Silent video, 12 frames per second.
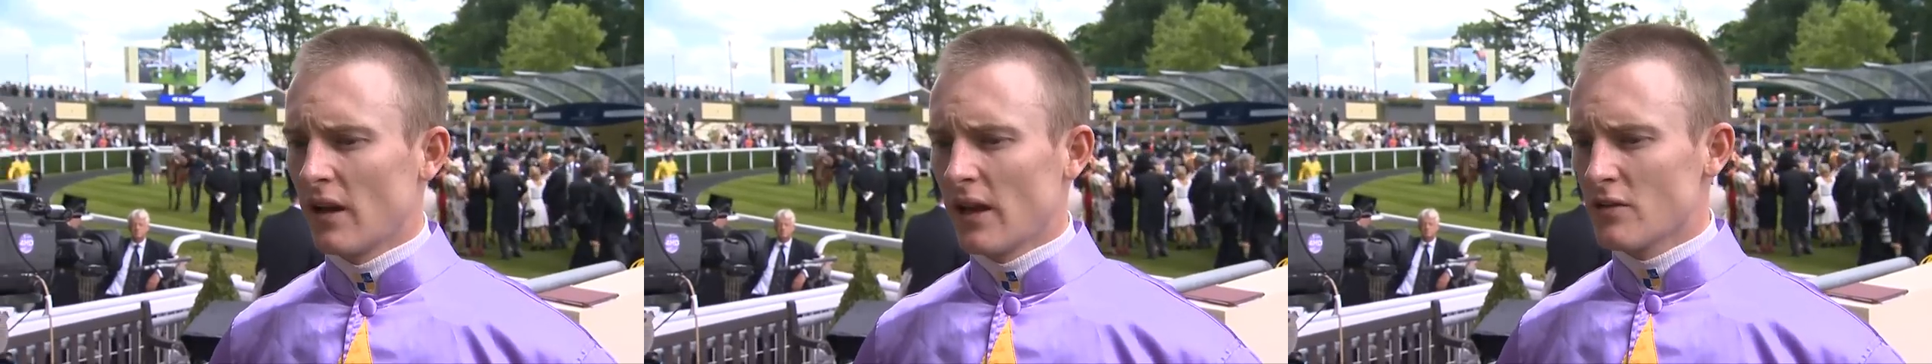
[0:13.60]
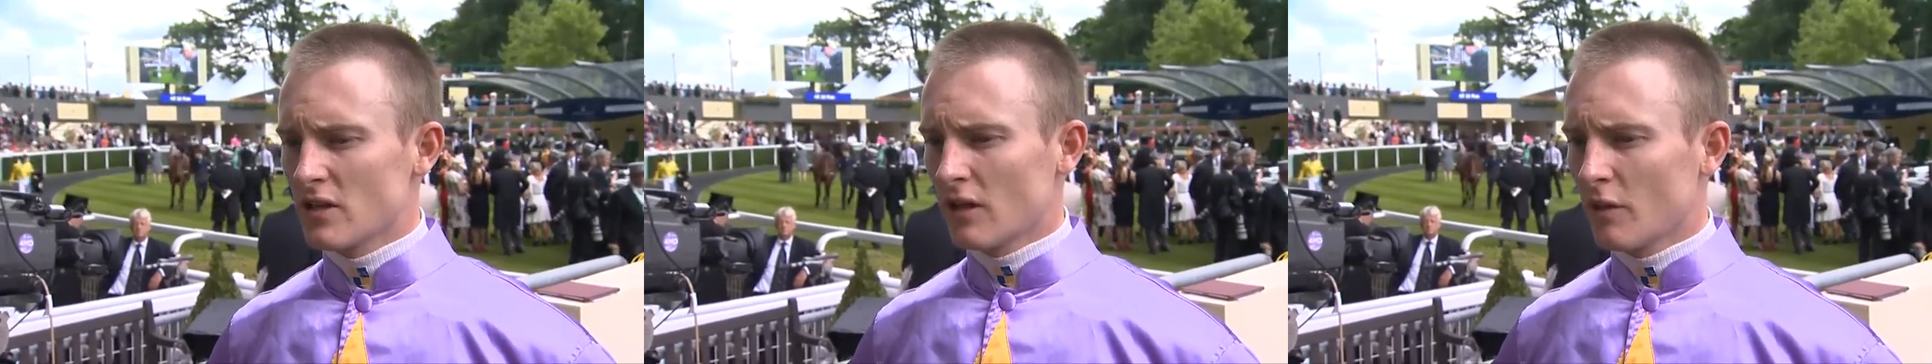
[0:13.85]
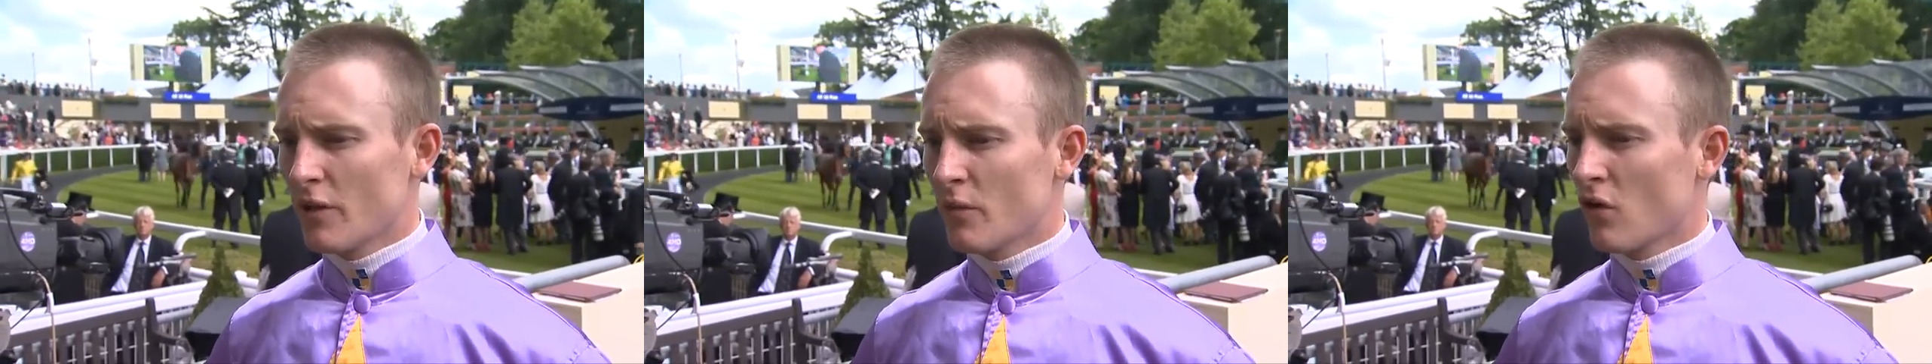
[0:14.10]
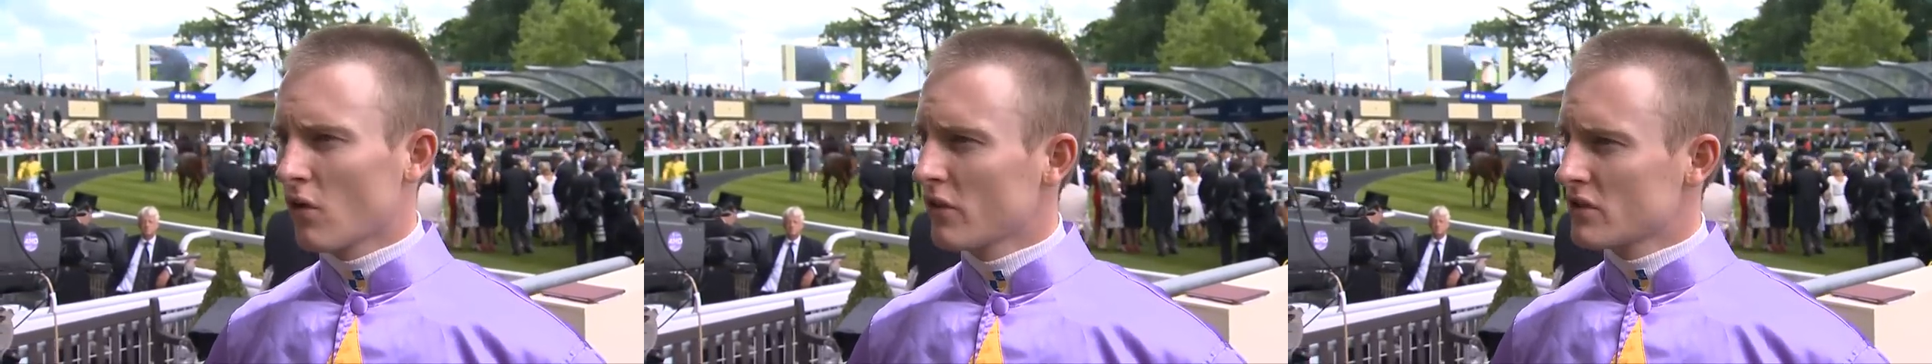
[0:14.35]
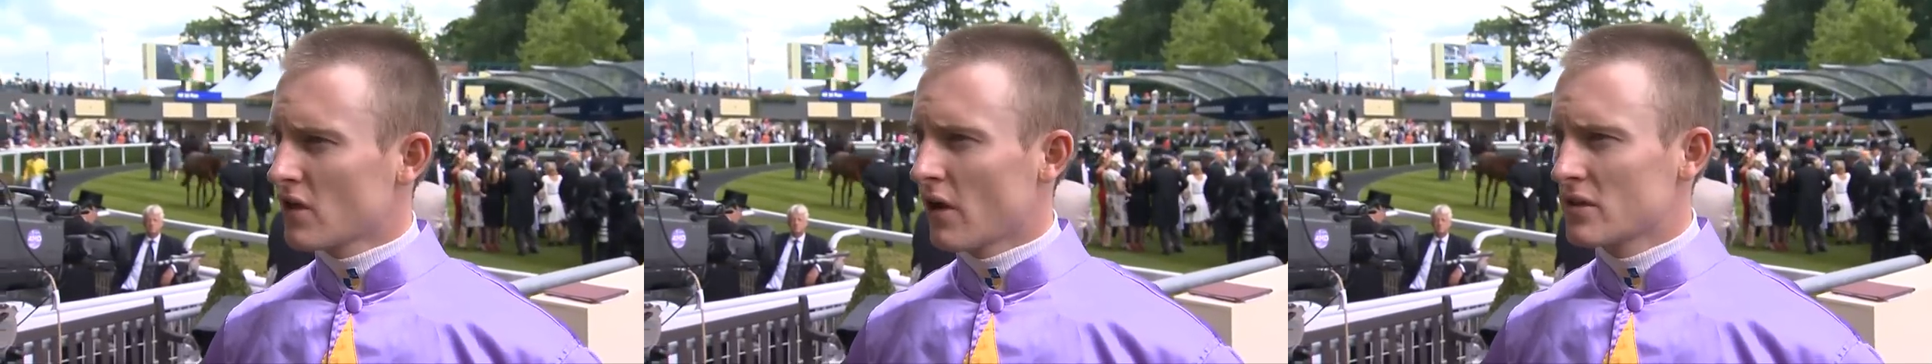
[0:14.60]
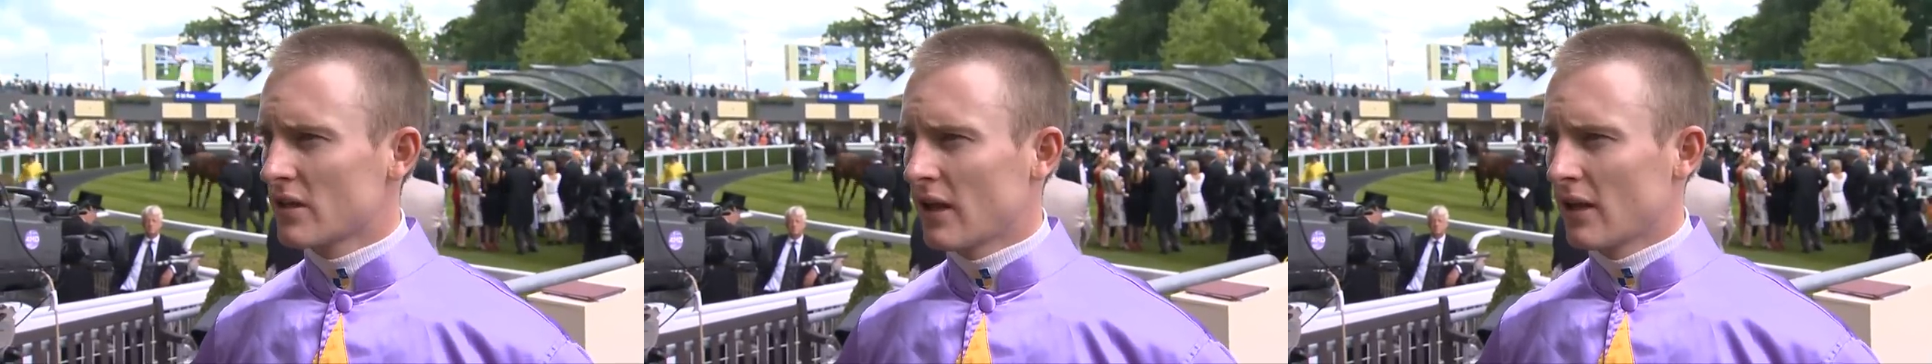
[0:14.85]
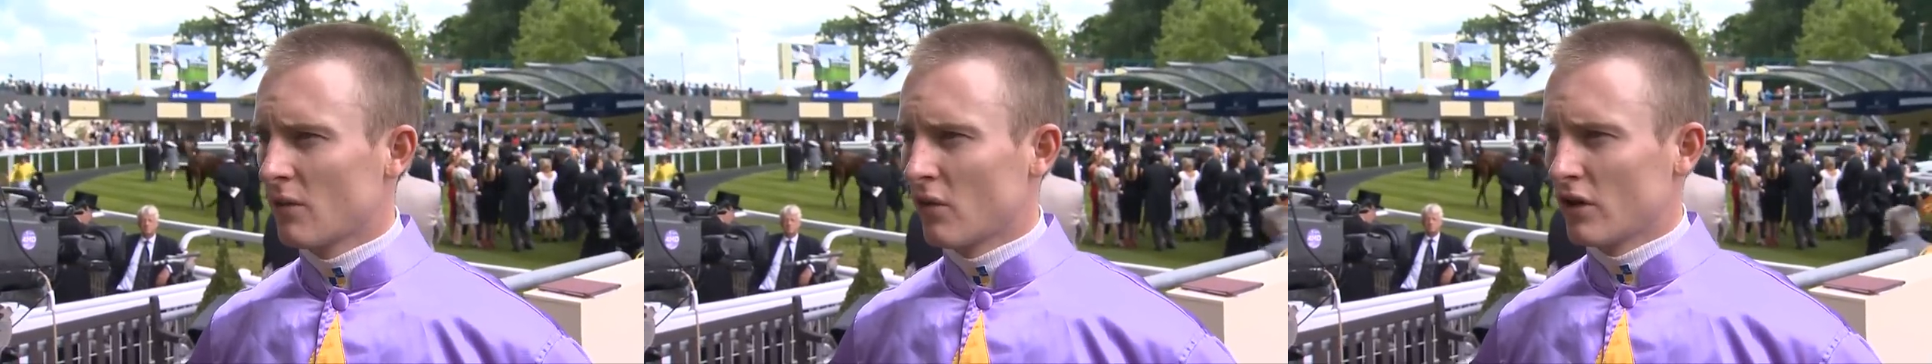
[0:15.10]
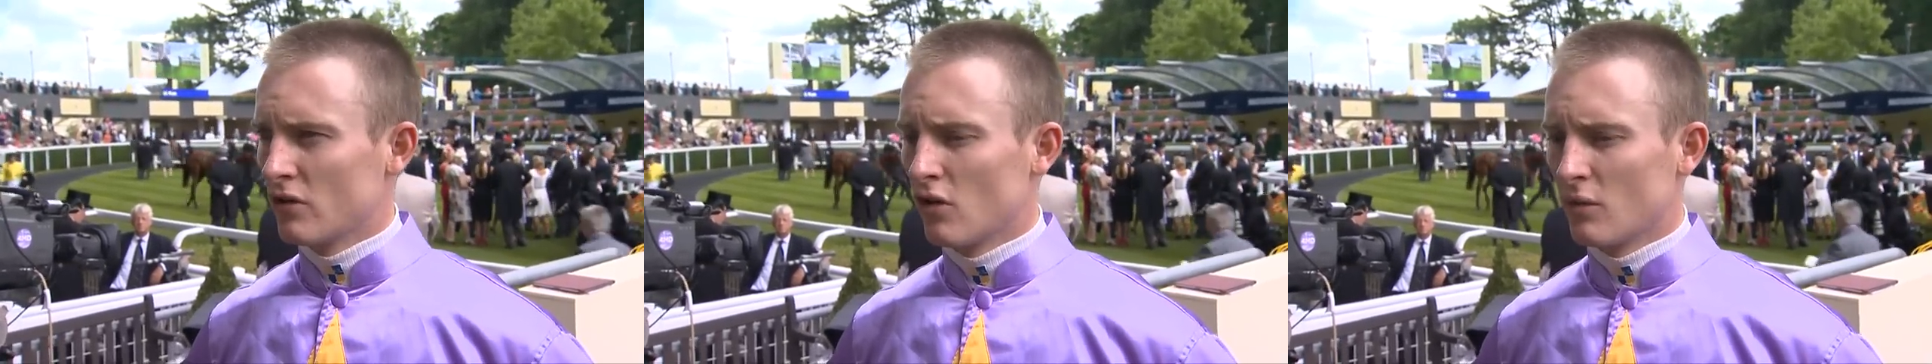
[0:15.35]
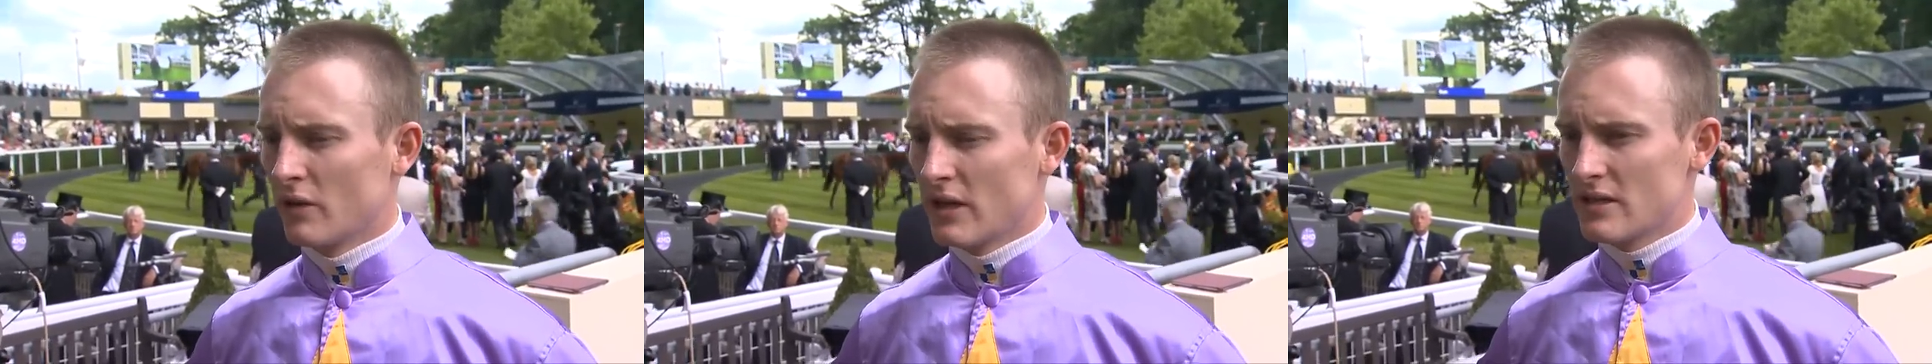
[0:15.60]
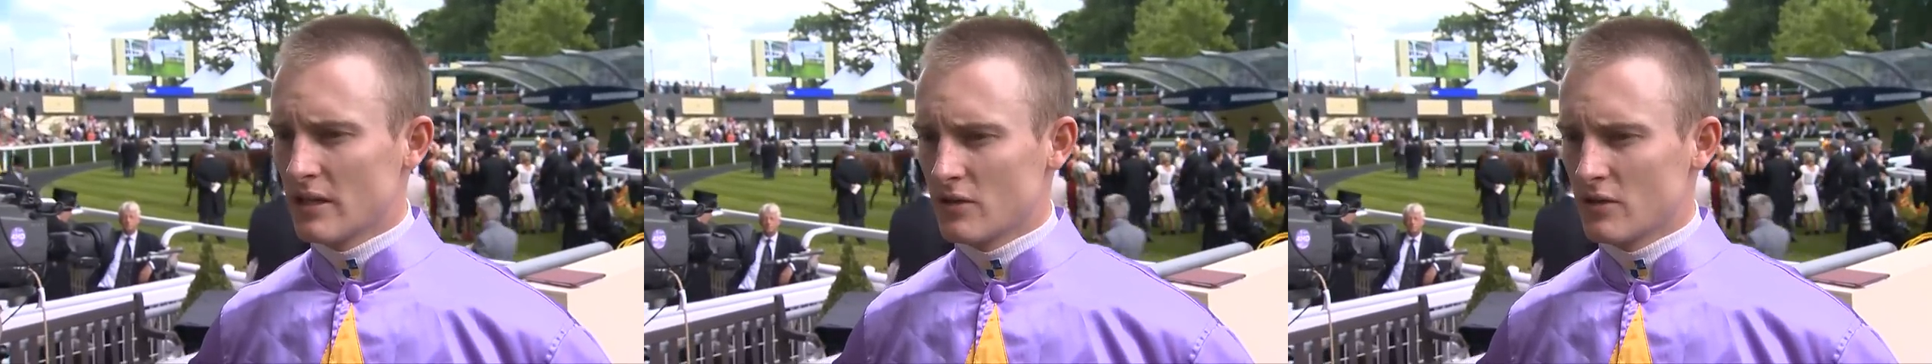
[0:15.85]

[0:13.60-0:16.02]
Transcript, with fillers: He was a little bit more on the toe today than what he normally is.